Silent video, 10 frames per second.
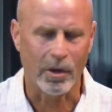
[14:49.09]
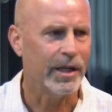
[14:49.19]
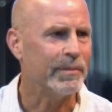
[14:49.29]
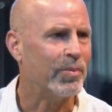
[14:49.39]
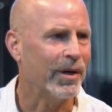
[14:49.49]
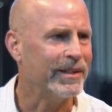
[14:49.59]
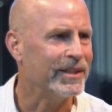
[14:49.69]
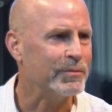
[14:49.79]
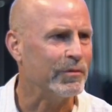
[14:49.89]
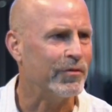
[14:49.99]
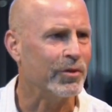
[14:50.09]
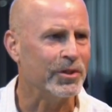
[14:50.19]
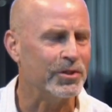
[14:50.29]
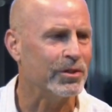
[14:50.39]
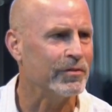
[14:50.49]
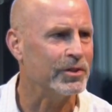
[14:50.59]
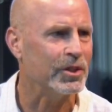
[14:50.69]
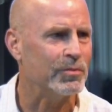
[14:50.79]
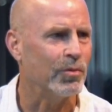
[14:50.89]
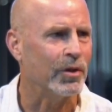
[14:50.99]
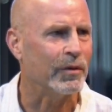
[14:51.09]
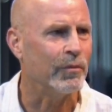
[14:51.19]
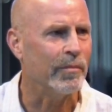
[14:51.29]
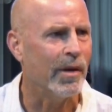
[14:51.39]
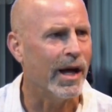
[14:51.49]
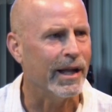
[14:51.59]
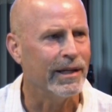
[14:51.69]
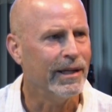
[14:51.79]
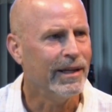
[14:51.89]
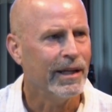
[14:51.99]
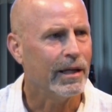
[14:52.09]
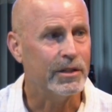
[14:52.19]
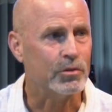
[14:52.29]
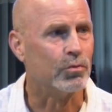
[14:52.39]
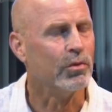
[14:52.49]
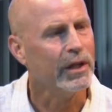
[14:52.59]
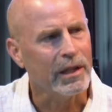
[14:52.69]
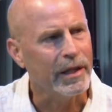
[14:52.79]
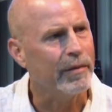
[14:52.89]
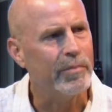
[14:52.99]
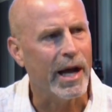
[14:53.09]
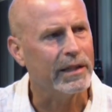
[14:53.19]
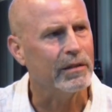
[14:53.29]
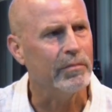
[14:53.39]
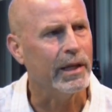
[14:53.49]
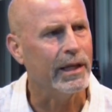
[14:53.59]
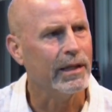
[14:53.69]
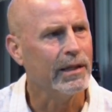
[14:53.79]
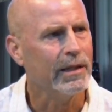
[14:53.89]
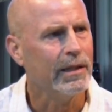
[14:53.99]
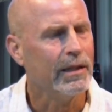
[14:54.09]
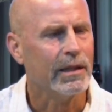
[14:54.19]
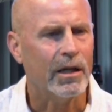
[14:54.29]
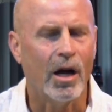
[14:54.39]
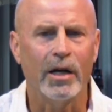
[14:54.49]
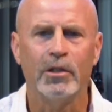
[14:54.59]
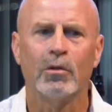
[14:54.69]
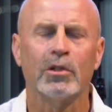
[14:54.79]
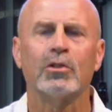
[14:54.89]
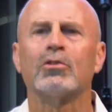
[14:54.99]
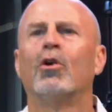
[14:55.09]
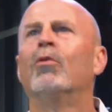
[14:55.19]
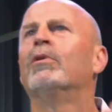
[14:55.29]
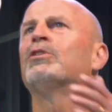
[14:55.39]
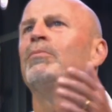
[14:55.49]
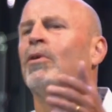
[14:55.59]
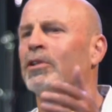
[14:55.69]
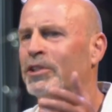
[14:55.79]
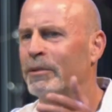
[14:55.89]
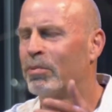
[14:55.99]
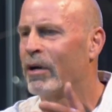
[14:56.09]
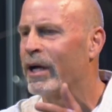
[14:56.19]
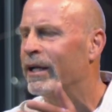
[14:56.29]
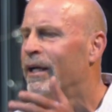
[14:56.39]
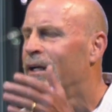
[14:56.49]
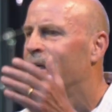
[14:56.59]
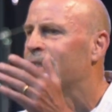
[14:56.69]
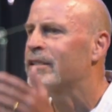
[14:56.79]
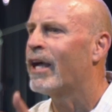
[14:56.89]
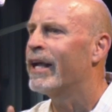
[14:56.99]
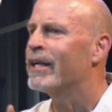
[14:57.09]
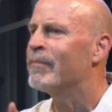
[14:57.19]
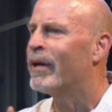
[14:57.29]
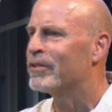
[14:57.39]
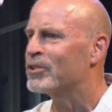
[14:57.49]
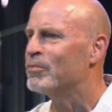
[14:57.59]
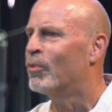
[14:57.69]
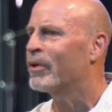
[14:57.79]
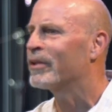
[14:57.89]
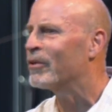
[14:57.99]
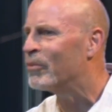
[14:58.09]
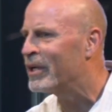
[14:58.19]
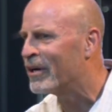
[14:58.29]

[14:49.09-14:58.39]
Rhonda prayed this before the service this morning when we met. It just really impacted me. God, you are so much more, she prayed, excited about this morning than